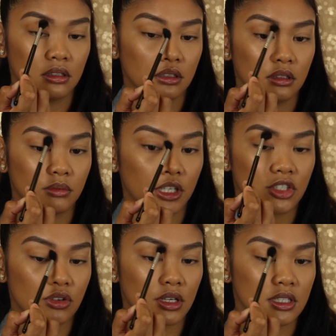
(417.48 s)
in my
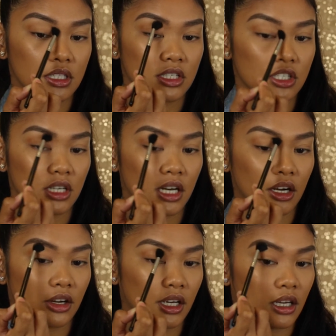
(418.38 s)
transition
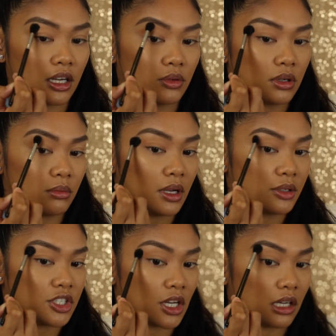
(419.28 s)
area. I want my
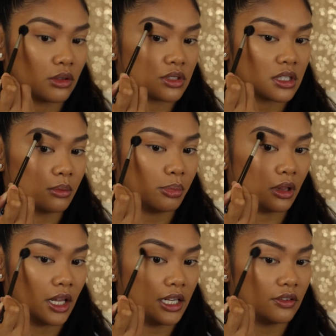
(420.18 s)
shadows to
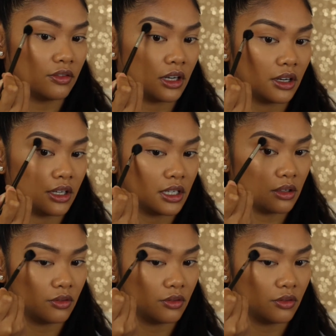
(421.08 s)
blend very,